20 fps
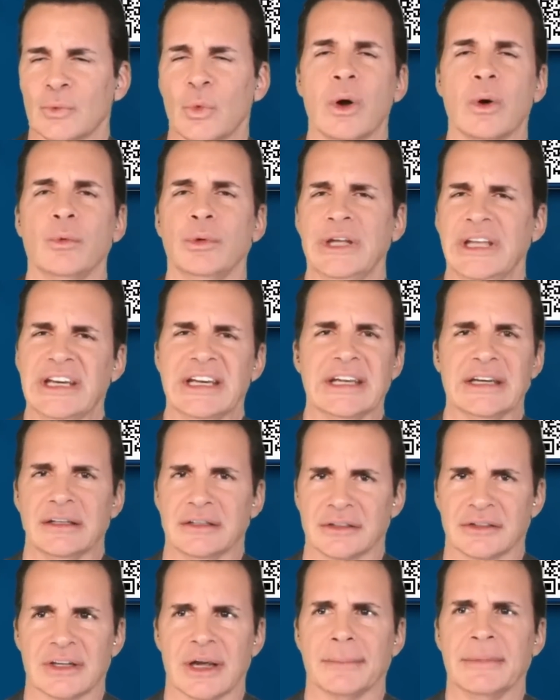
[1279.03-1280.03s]
Well, we
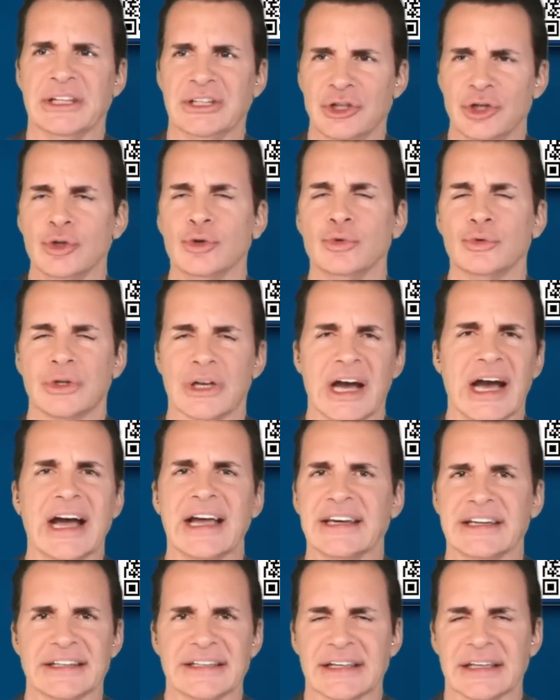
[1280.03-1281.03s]
didn't. I mean, you
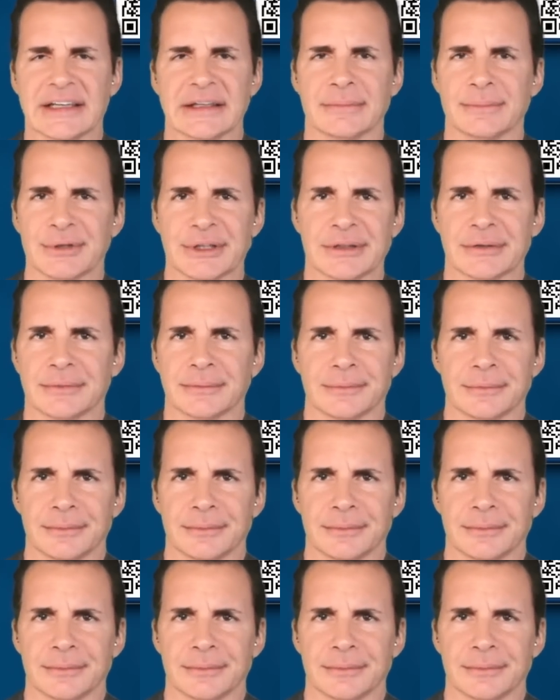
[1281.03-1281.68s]
kind of did, but.